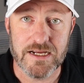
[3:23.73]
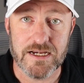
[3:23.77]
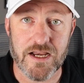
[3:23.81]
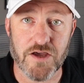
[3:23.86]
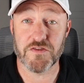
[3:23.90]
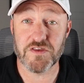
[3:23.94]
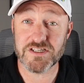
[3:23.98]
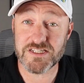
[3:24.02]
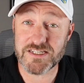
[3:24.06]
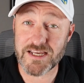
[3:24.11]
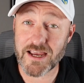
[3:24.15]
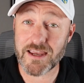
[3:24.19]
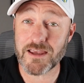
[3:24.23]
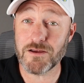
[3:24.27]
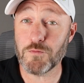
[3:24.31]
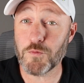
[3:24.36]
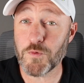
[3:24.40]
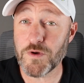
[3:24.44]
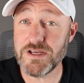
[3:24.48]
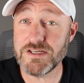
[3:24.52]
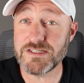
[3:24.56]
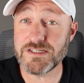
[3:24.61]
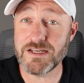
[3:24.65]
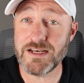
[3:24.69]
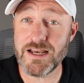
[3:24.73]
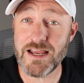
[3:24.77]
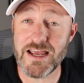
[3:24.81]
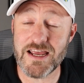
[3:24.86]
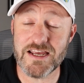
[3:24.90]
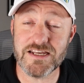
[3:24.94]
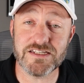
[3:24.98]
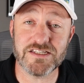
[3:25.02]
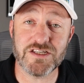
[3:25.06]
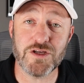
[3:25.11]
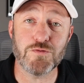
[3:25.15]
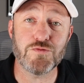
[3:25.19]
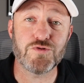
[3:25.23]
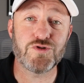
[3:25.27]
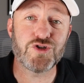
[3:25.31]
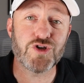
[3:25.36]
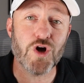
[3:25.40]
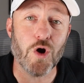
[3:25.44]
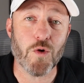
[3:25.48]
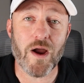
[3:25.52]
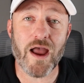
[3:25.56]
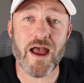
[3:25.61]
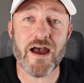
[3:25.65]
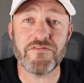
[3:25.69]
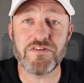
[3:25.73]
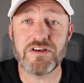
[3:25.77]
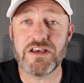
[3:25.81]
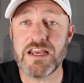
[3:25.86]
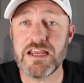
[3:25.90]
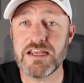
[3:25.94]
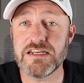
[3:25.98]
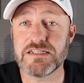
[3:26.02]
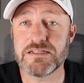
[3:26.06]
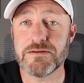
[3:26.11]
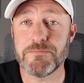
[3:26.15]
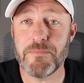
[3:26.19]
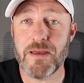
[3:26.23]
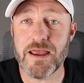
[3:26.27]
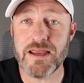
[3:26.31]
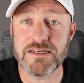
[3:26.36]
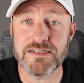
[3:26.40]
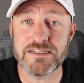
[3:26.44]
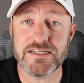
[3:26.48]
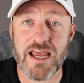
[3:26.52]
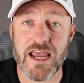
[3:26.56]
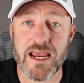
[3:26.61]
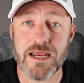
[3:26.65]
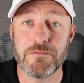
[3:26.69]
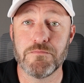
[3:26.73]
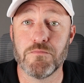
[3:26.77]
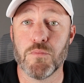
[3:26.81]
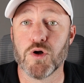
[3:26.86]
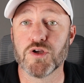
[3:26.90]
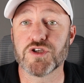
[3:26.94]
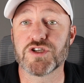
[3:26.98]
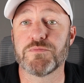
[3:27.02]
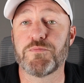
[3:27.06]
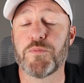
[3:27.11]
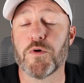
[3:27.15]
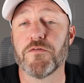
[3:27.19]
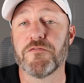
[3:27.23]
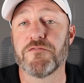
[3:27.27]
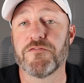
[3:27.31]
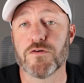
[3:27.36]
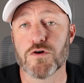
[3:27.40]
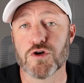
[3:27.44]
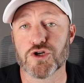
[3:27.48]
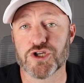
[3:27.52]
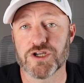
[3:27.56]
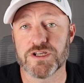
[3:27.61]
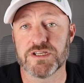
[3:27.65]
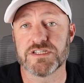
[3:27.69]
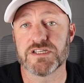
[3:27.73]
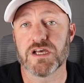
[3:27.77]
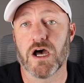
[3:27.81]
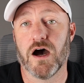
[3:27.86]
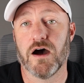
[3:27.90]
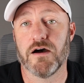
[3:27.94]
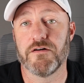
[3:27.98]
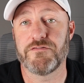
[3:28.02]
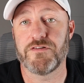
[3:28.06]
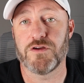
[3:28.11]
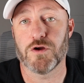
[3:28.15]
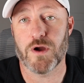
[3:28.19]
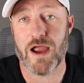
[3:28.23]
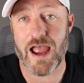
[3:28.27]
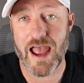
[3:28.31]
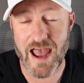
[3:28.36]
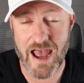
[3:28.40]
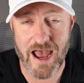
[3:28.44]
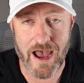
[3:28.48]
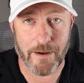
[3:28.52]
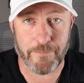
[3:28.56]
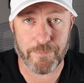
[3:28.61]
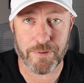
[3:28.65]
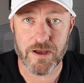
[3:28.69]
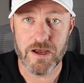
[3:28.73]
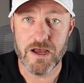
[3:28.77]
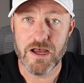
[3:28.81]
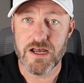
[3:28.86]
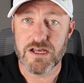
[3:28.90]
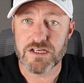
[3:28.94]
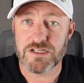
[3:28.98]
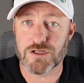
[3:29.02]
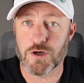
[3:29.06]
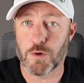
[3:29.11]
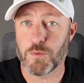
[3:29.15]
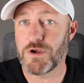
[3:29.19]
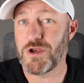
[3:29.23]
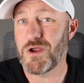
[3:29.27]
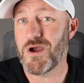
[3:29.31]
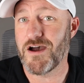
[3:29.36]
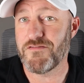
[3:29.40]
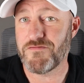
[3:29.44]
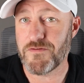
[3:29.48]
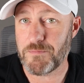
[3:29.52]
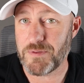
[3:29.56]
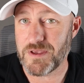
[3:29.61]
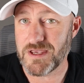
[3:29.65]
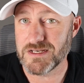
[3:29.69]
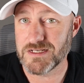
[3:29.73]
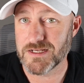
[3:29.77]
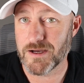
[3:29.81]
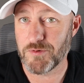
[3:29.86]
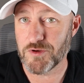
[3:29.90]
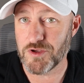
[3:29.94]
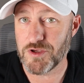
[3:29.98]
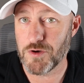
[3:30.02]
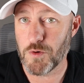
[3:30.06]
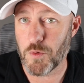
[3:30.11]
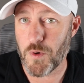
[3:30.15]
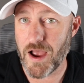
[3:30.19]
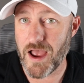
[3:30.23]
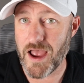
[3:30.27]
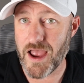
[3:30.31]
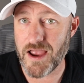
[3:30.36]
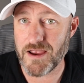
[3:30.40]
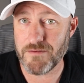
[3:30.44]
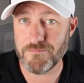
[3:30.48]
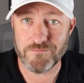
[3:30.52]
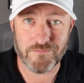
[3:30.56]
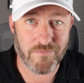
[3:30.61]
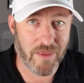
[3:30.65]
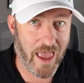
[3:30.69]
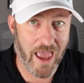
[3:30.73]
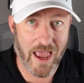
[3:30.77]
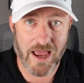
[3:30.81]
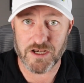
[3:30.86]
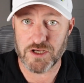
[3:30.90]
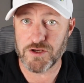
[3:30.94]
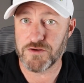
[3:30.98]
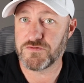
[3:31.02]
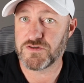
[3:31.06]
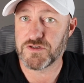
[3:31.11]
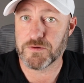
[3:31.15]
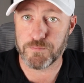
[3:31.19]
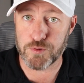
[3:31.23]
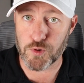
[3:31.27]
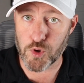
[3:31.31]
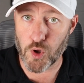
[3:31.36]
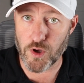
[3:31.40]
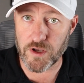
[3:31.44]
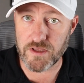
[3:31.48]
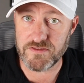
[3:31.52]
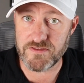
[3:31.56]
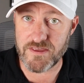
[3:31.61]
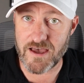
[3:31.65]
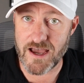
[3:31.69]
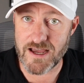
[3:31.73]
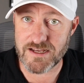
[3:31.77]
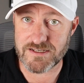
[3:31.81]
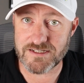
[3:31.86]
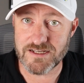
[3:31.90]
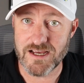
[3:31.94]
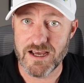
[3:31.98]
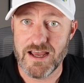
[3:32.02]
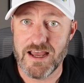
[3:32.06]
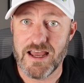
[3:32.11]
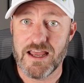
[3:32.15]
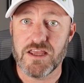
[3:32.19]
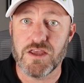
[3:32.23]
Now, the second reason is you don't have a need to maintain multiple versions of your app. So when you have a P W A and you've deployed that,